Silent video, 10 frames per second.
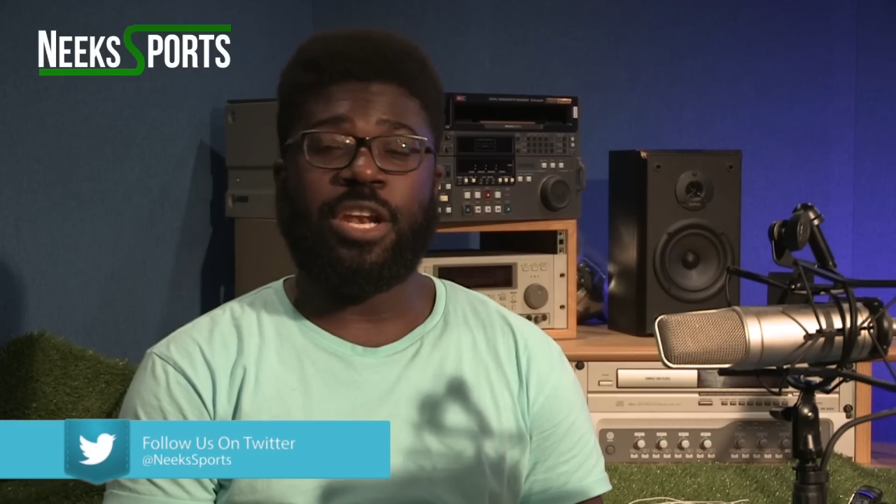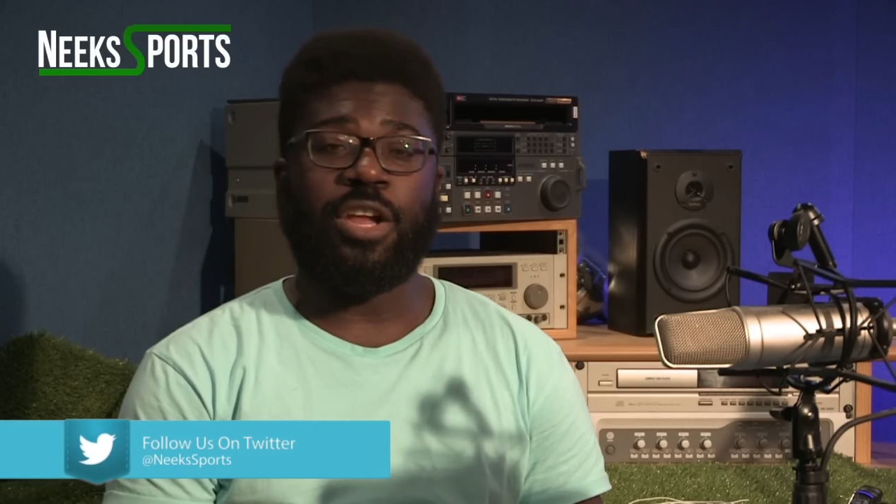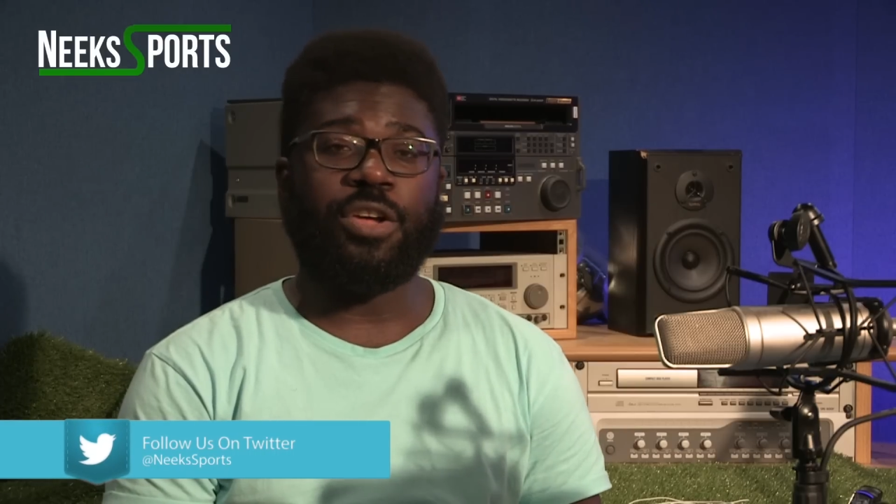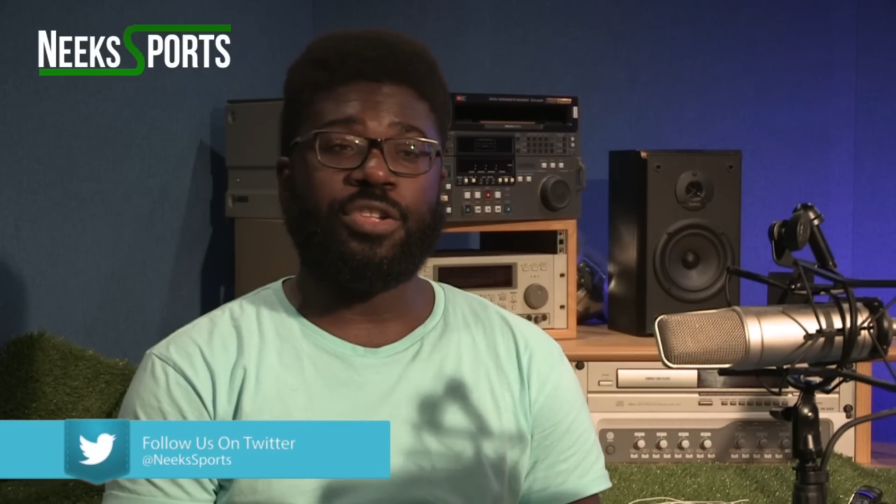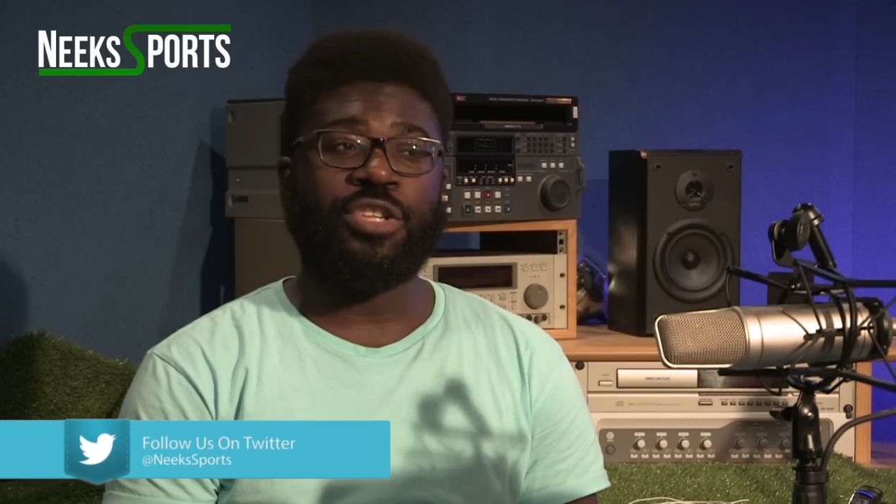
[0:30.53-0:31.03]
A
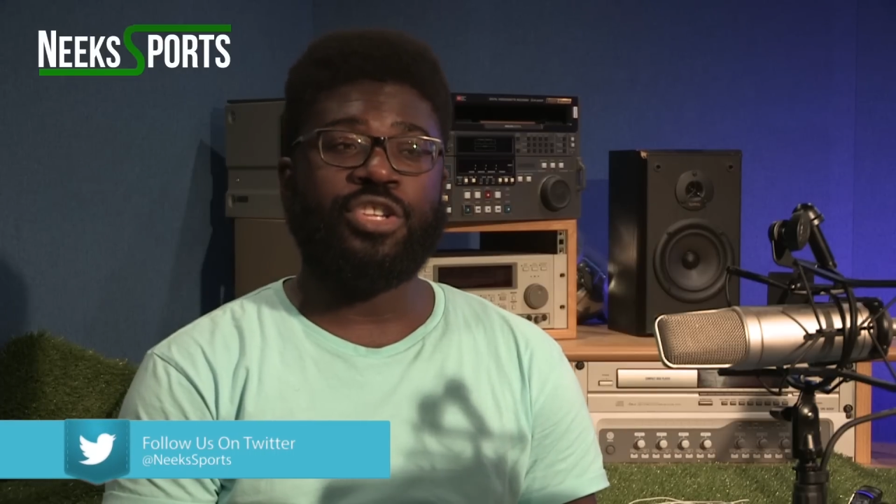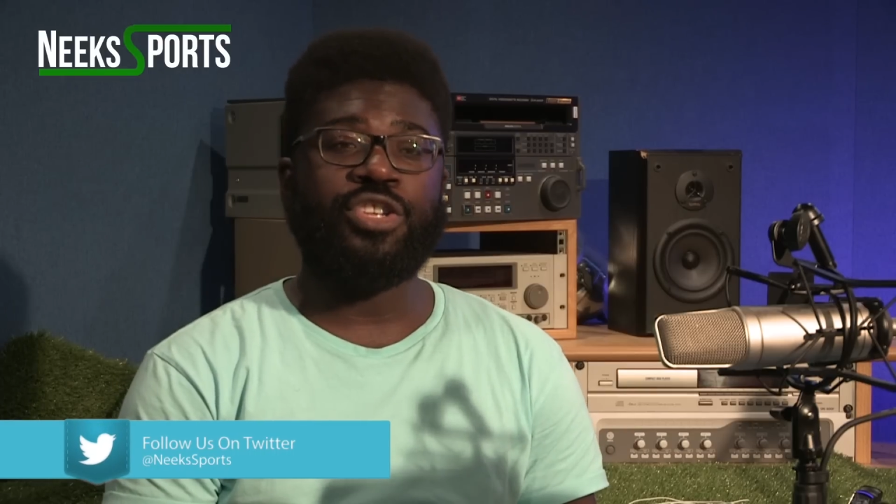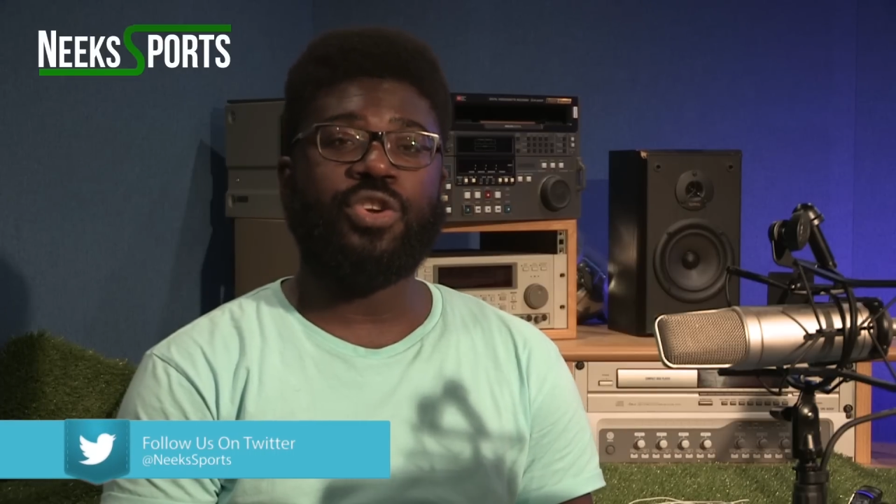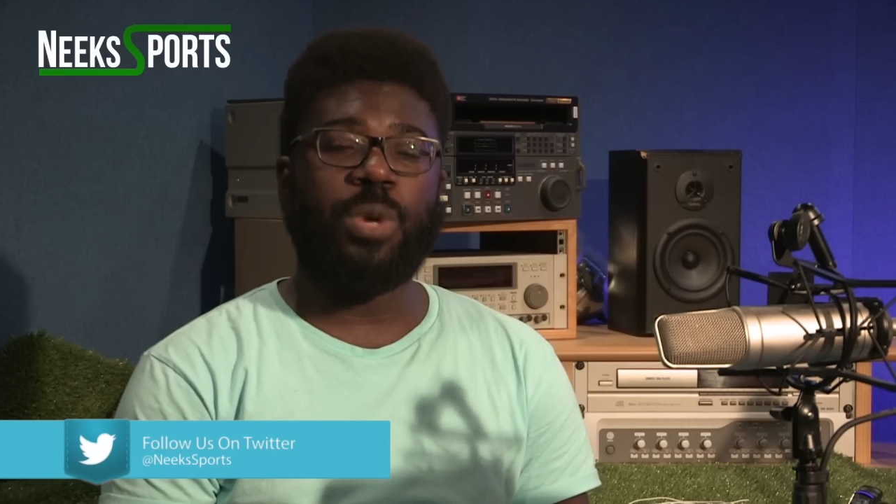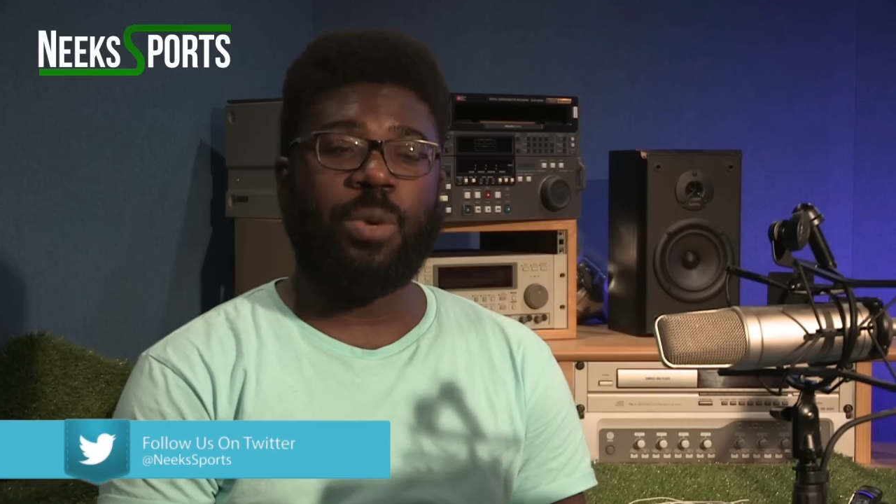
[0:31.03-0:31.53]
lot
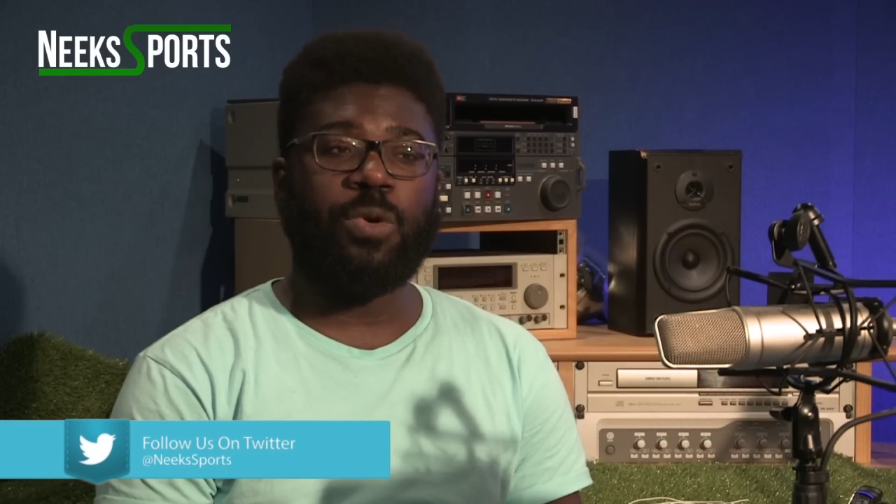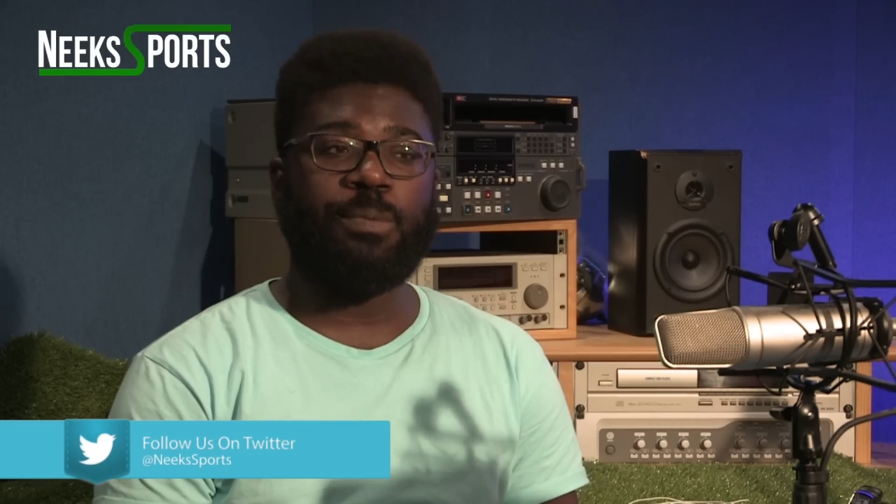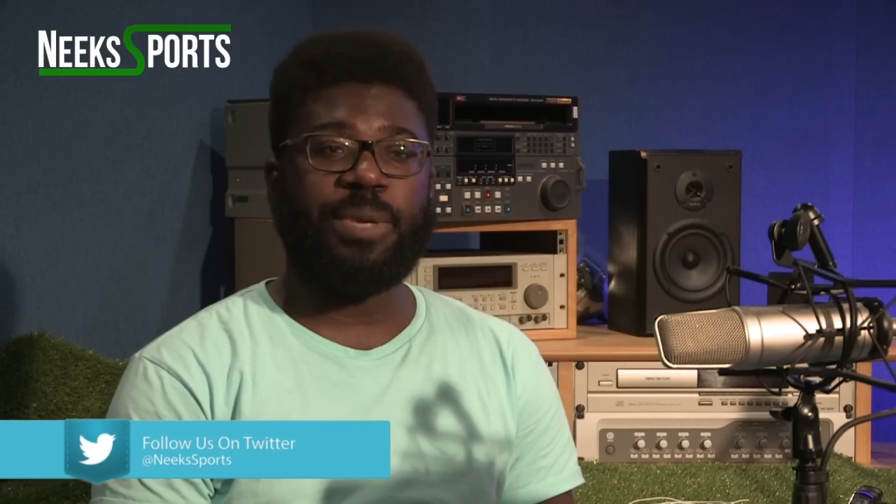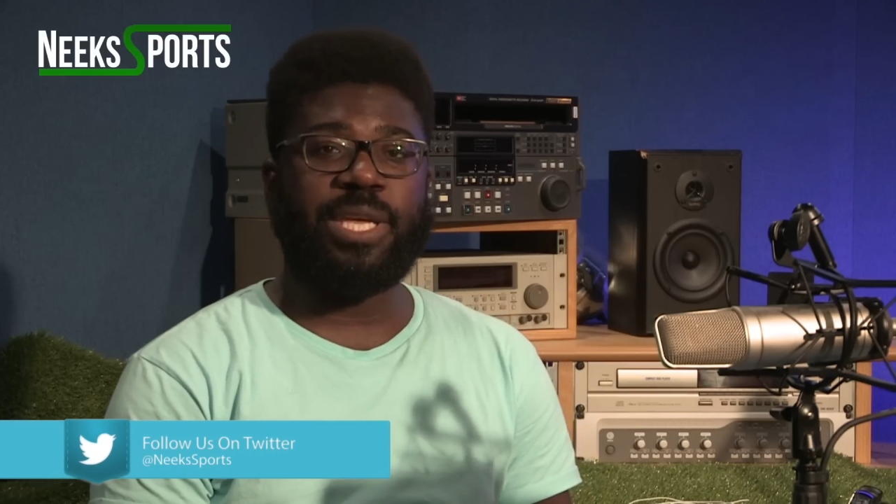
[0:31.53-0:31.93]
knew it would